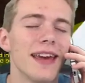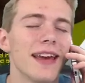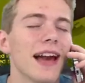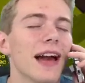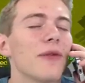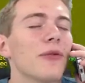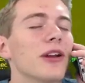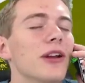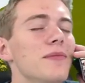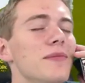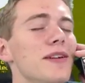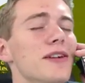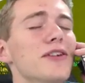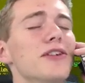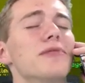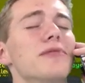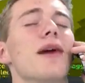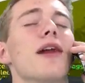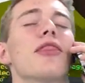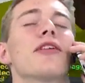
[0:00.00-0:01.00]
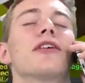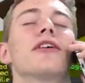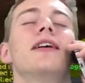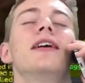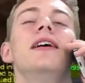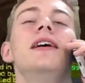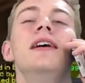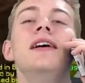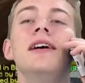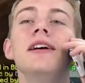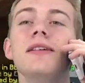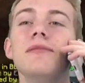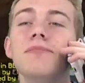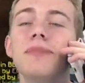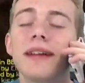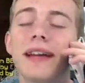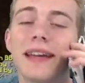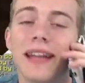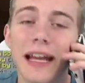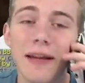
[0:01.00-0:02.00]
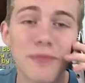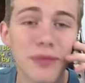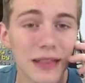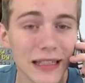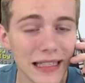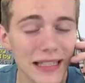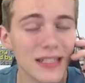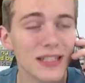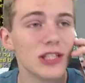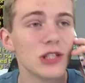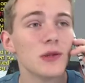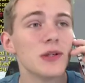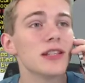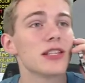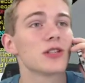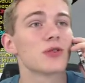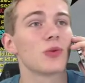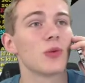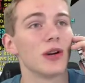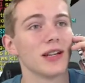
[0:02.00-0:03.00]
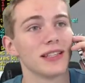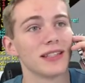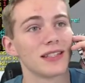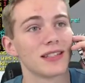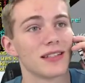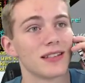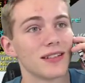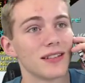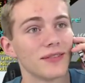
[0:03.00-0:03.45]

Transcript: I want to be a good mother, but can I please do it this once?"